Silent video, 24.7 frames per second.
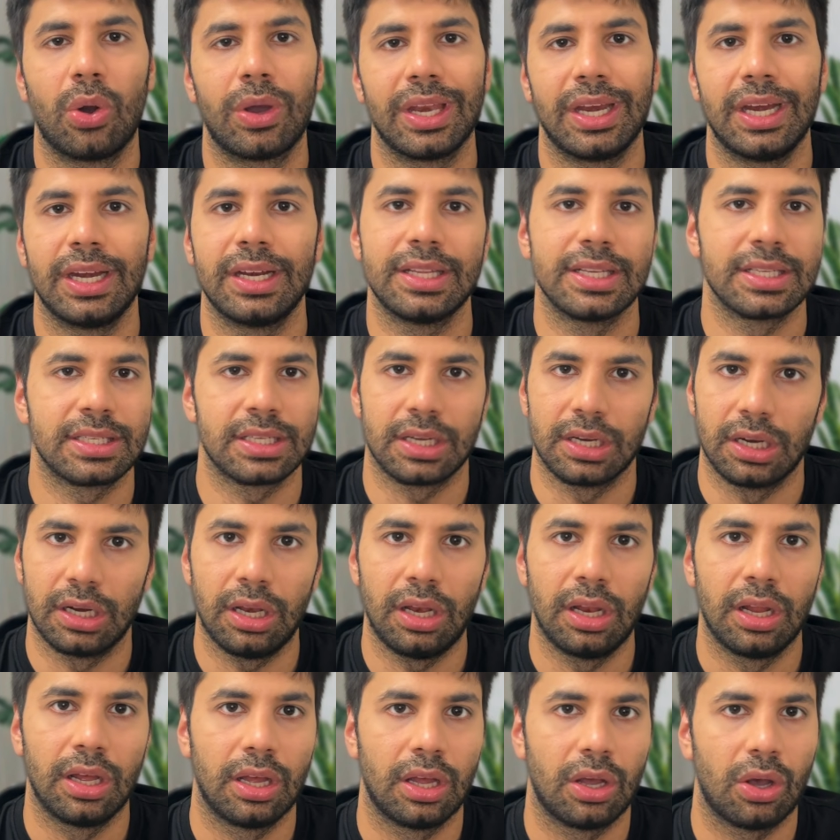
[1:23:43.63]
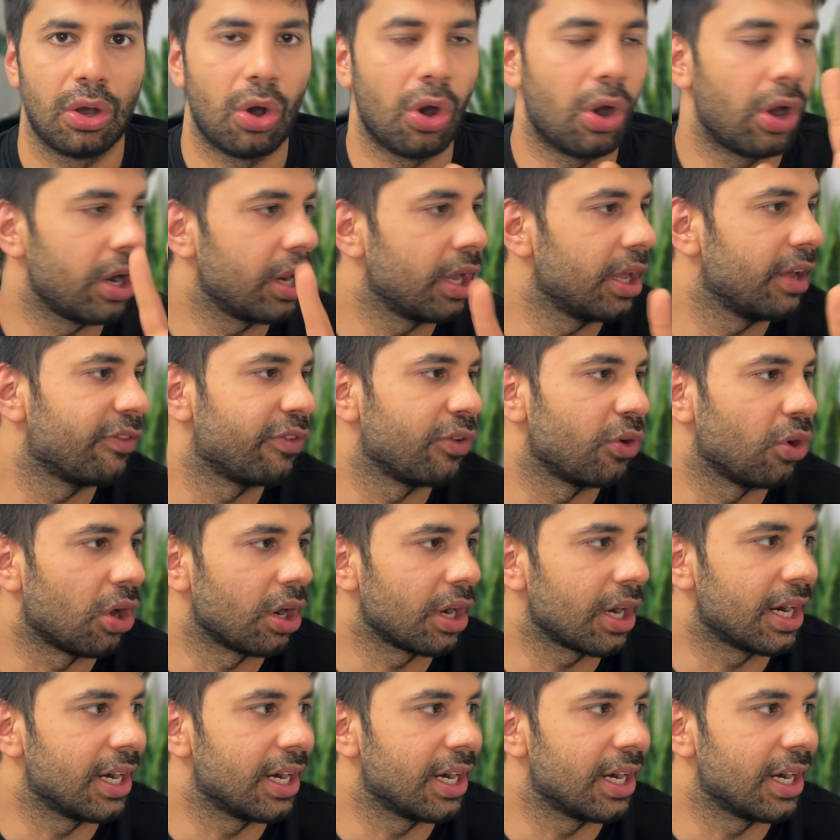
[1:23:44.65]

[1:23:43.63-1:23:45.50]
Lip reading: create this curl, or if not,